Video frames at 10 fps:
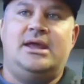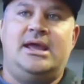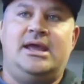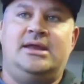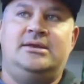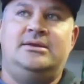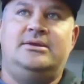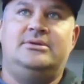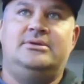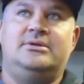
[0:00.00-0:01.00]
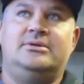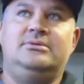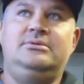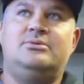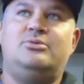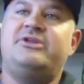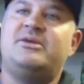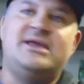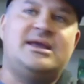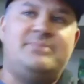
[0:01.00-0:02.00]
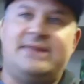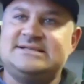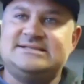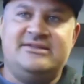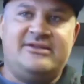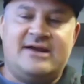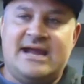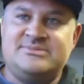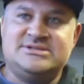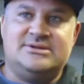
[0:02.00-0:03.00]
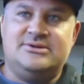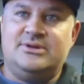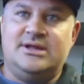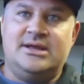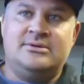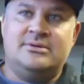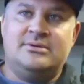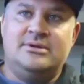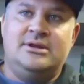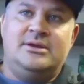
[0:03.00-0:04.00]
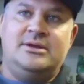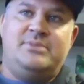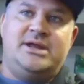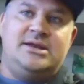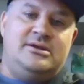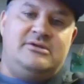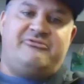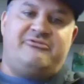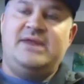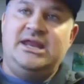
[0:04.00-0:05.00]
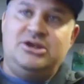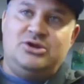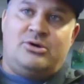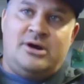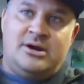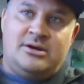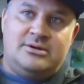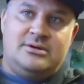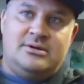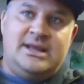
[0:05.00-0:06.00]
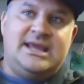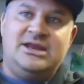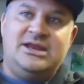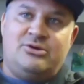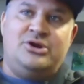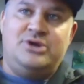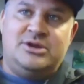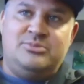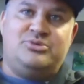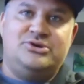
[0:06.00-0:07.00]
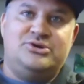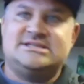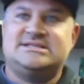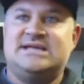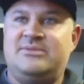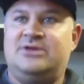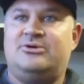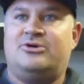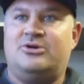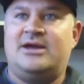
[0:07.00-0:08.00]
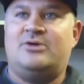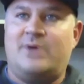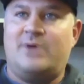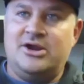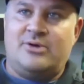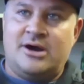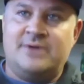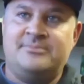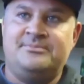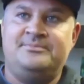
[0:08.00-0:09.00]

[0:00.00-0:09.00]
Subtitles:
And will there be complexity there? Absolutely. But from indoor, like indoor, you can produce the same indoor no matter where you are,